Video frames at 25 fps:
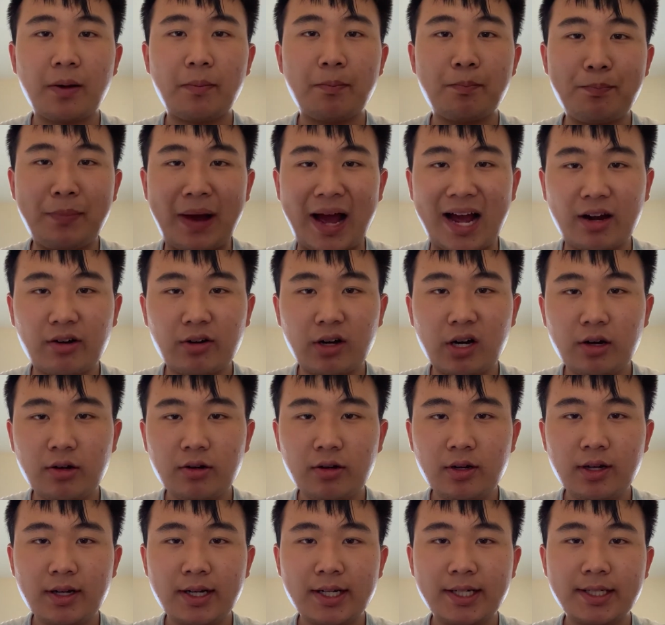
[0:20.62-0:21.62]

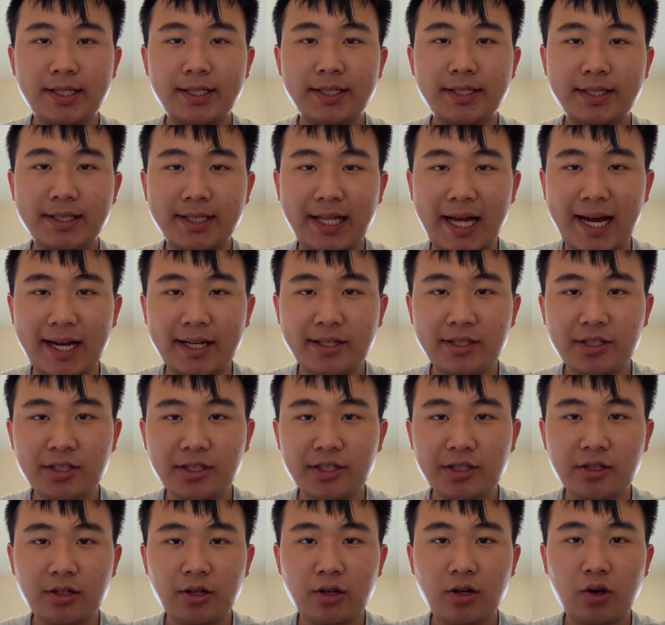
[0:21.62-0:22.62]
background,
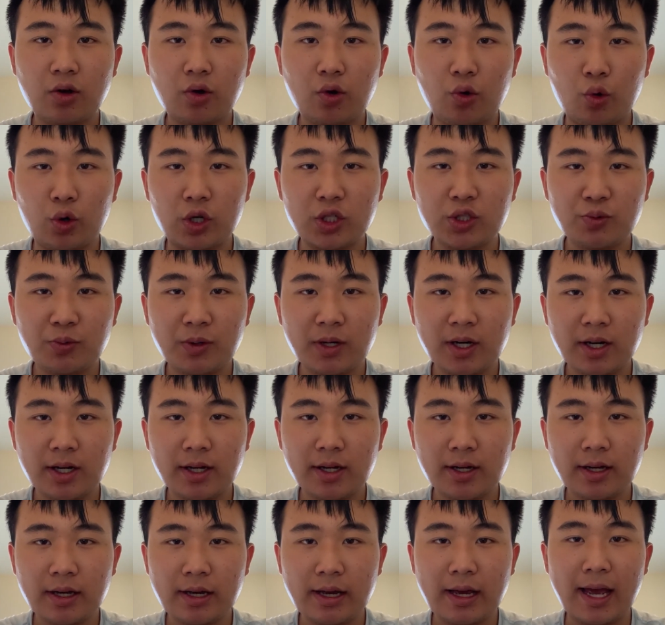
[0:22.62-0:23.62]
stats, coursework,
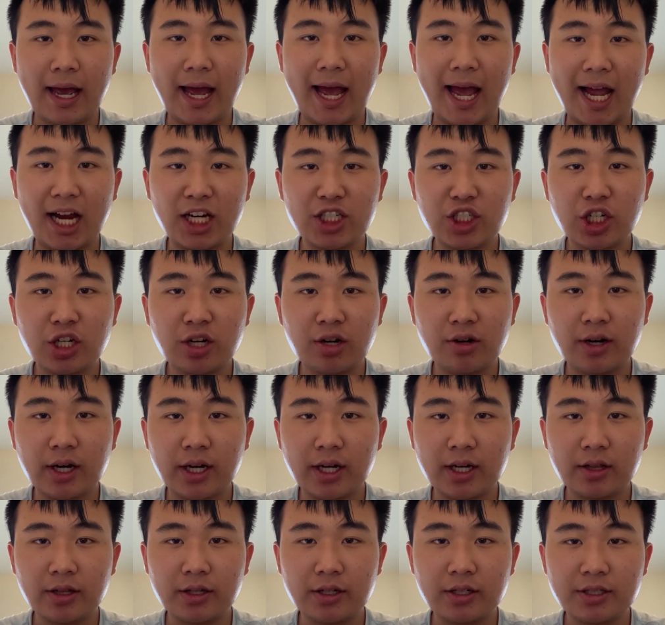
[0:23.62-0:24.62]

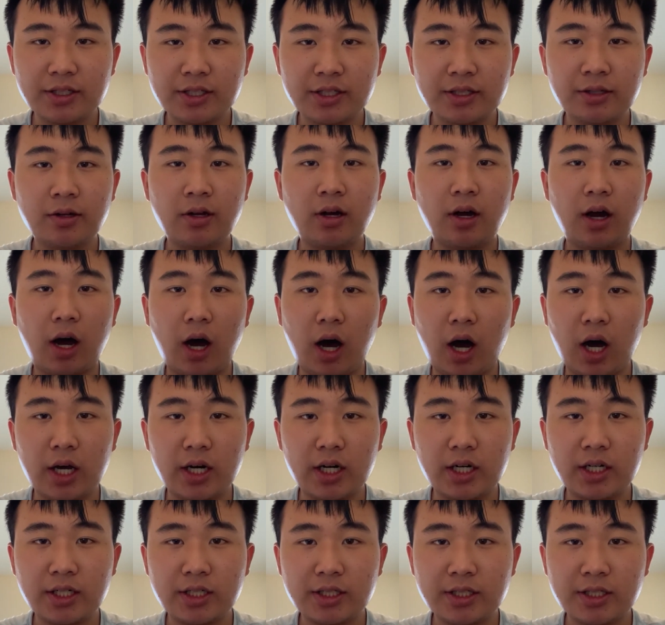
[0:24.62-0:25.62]
extracurriculars,
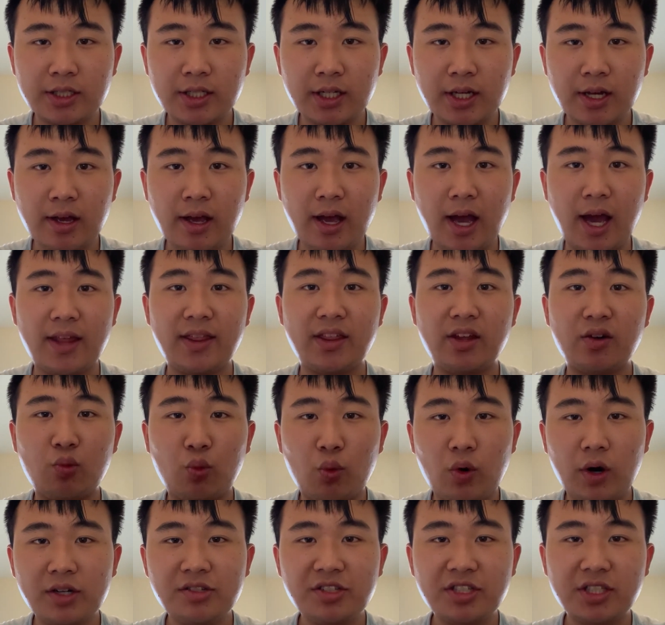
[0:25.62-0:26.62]
honors, and then
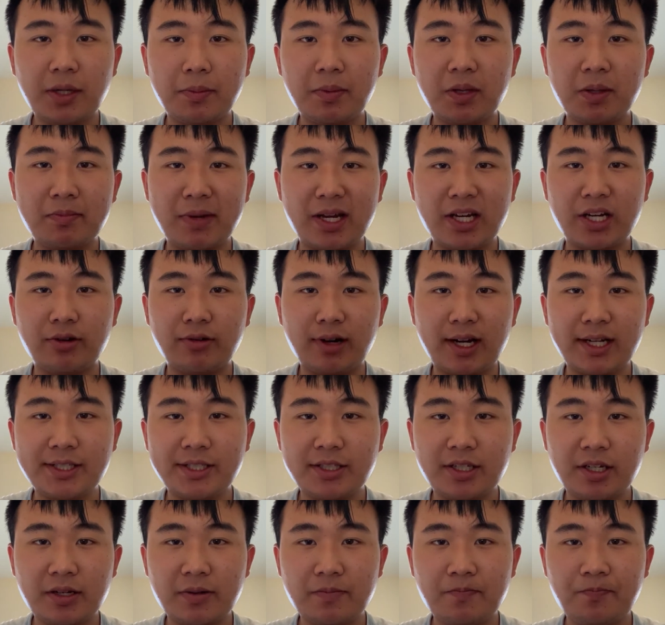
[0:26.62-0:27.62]
one supplemental
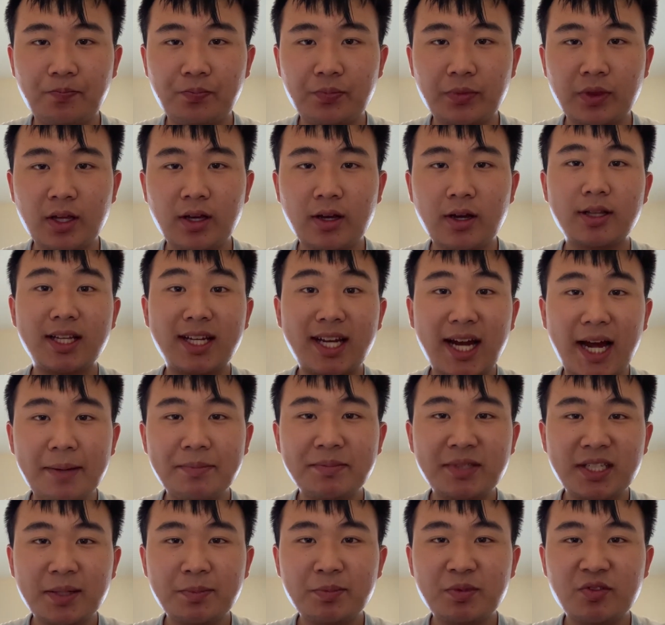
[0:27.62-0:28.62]
essay. The
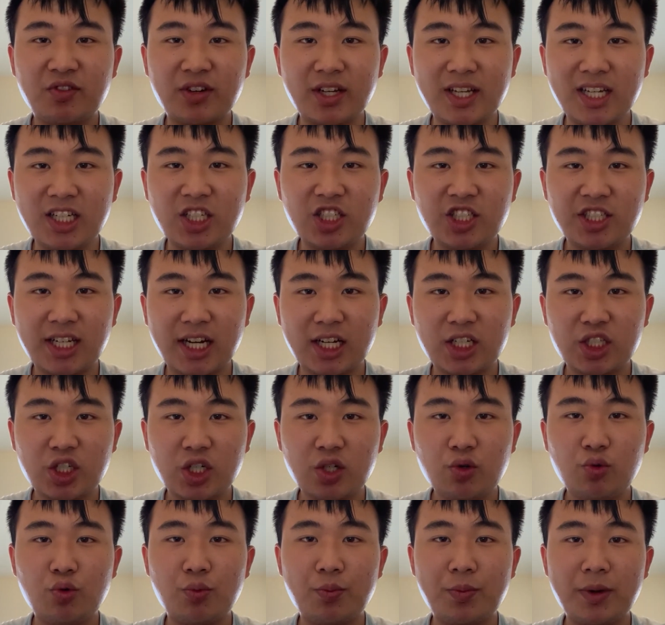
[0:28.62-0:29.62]
timestamps for each
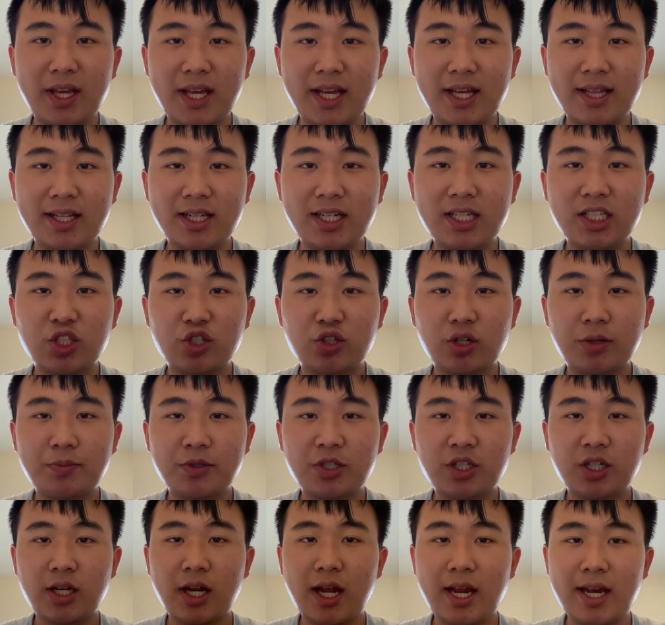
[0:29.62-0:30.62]
section will be in the
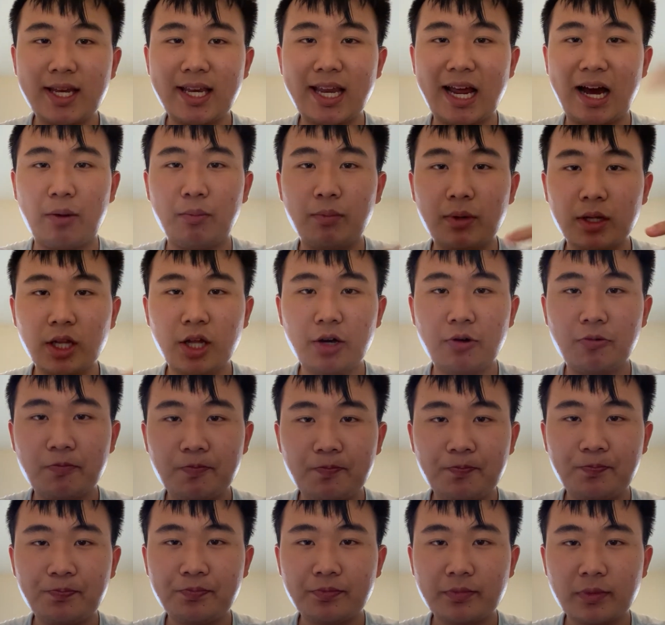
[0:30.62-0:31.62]
description down below.
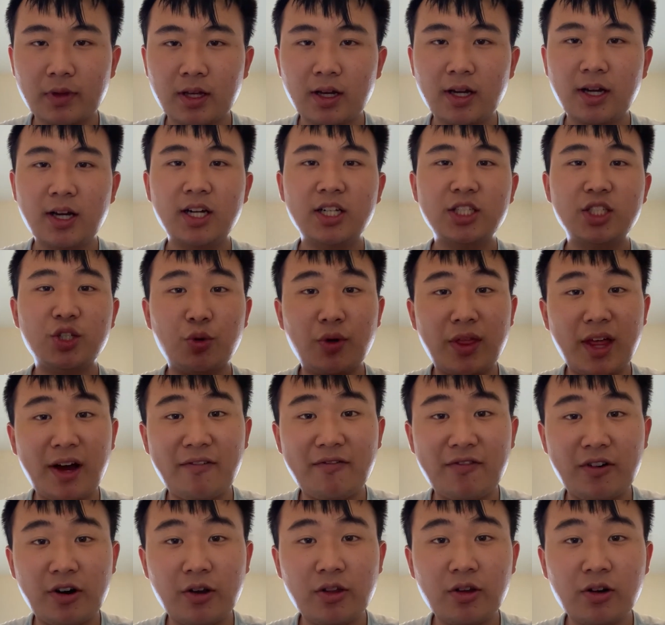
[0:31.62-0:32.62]
So without
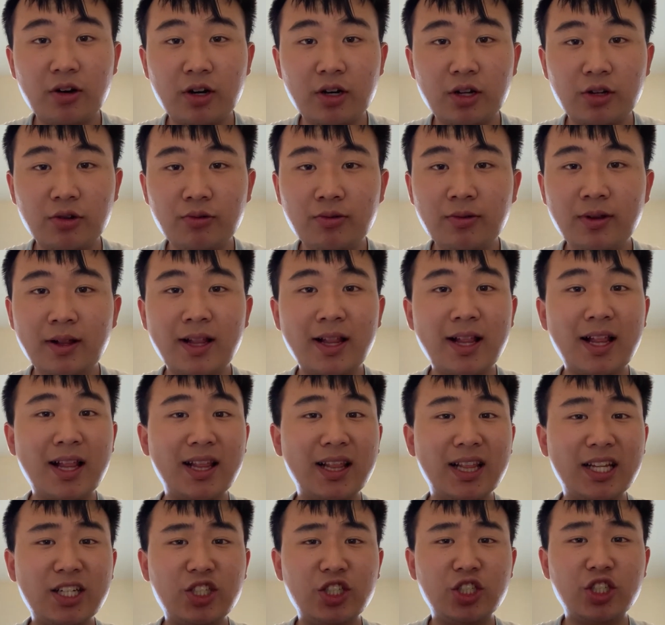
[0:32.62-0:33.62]
further ado,
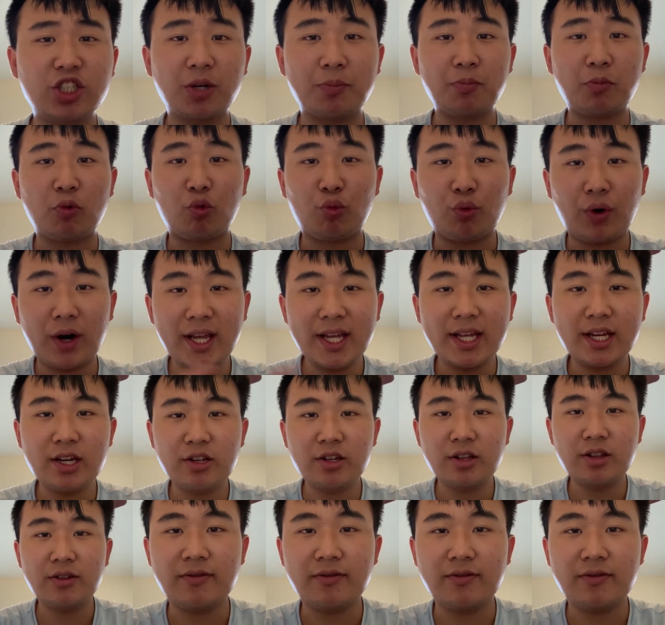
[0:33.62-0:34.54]
let's just jump right into the